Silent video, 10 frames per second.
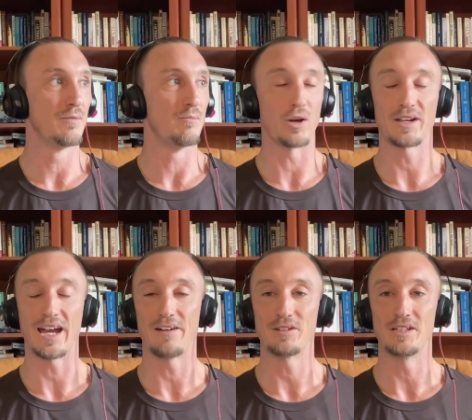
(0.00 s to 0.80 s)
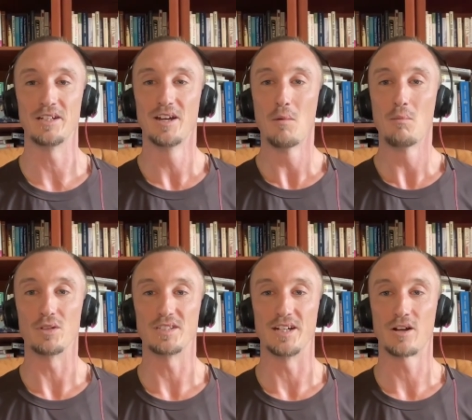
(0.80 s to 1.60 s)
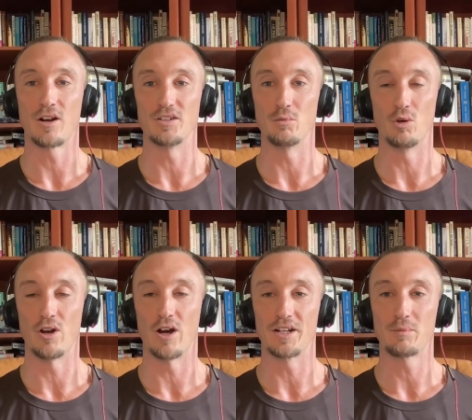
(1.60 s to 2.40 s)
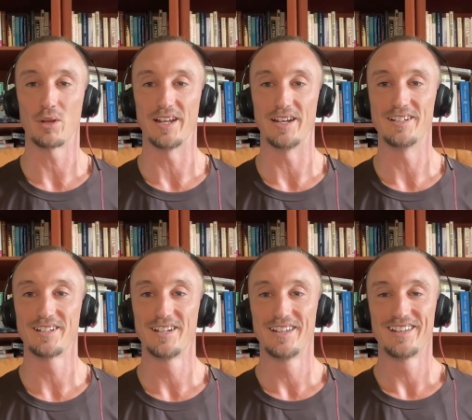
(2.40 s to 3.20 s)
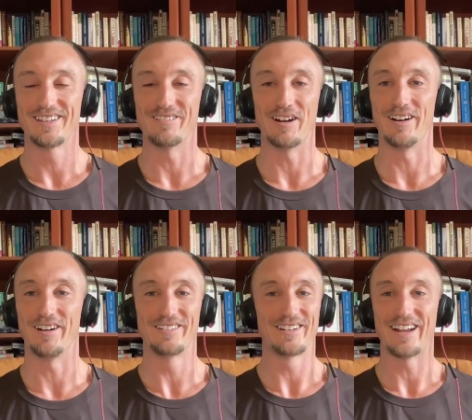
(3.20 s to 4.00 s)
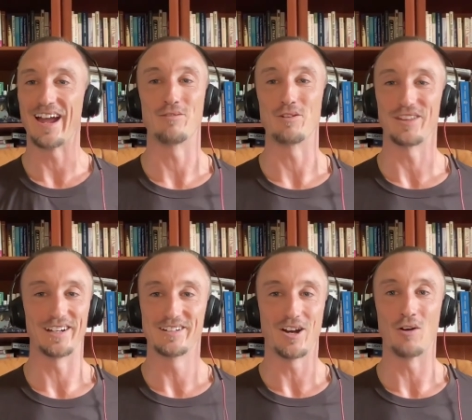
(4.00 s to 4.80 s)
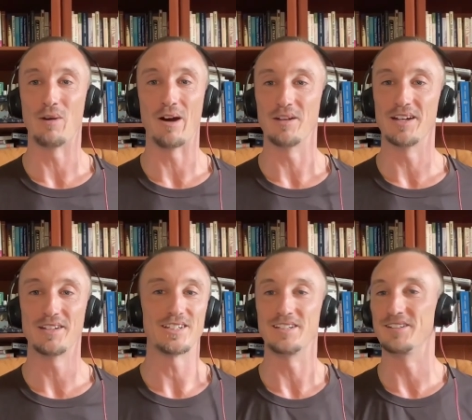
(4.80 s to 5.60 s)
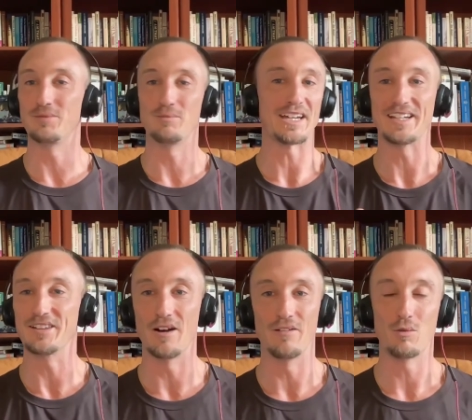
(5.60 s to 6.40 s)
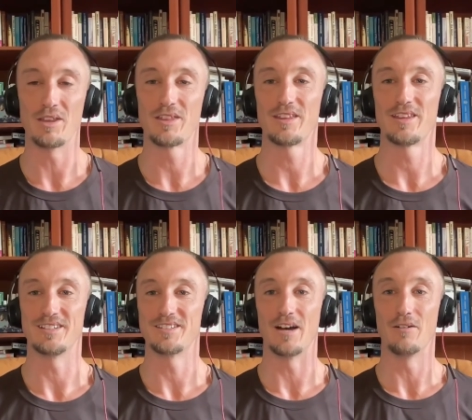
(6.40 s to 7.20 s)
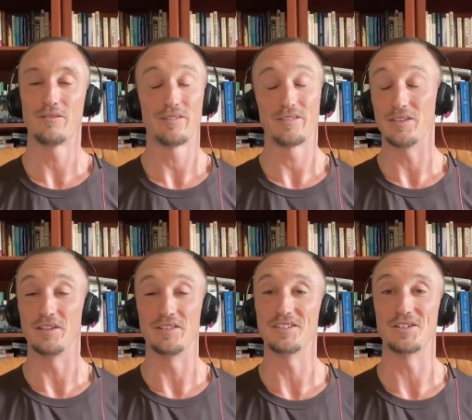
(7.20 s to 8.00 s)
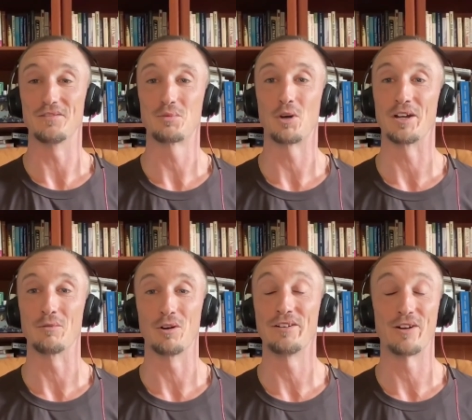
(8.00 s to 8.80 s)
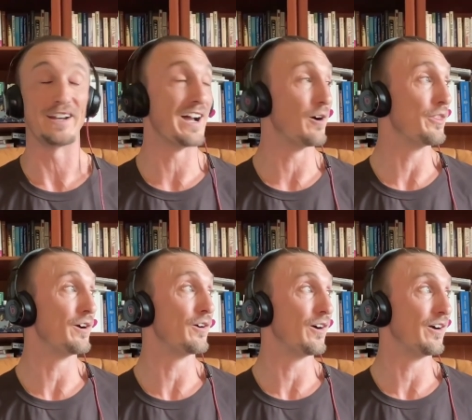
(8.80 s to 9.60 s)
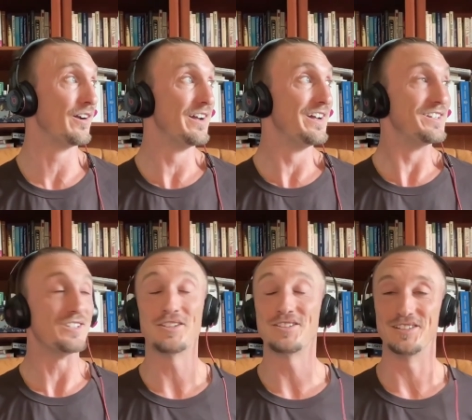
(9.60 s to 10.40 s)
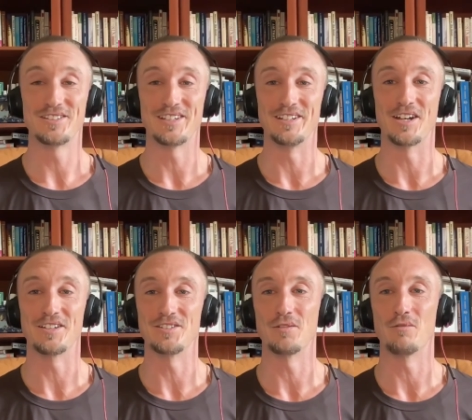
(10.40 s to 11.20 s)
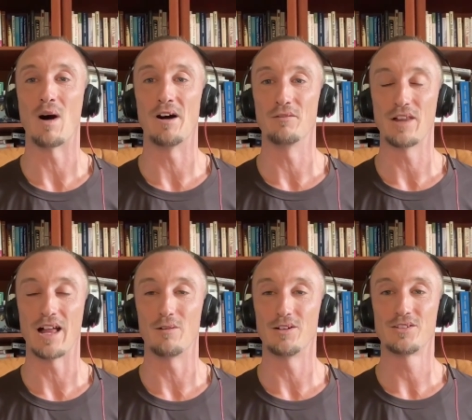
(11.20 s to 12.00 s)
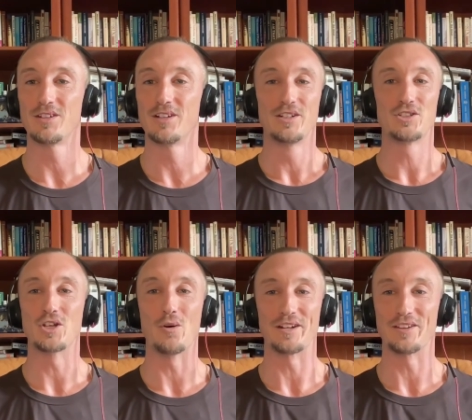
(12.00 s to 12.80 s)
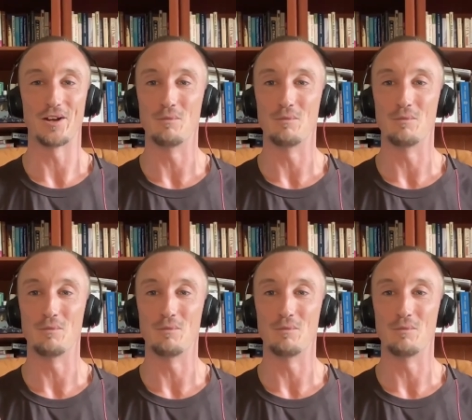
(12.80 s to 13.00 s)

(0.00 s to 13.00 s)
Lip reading: Mark Gaffney puts it, a cosmoerotic planet where everything around us is making love with itself. The season of spring we're in right now, there are dozens and dozens of wildflowers showing their